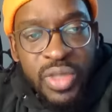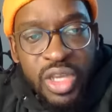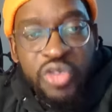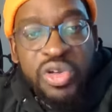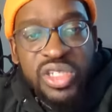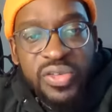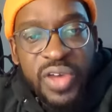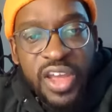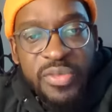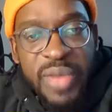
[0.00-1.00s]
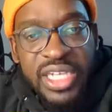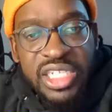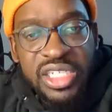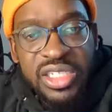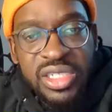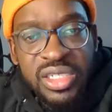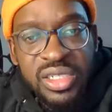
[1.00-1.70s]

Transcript: across the 5 matches